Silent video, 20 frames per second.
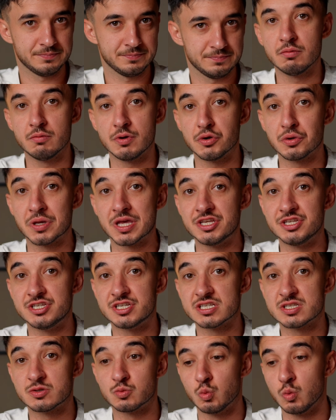Where you can
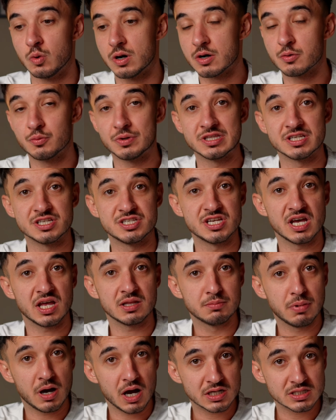just work with the chat
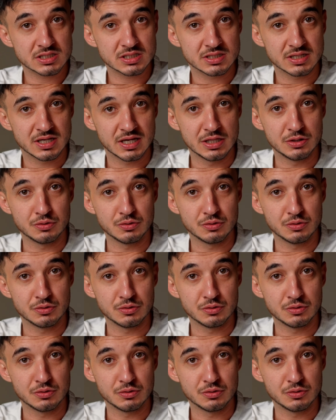box and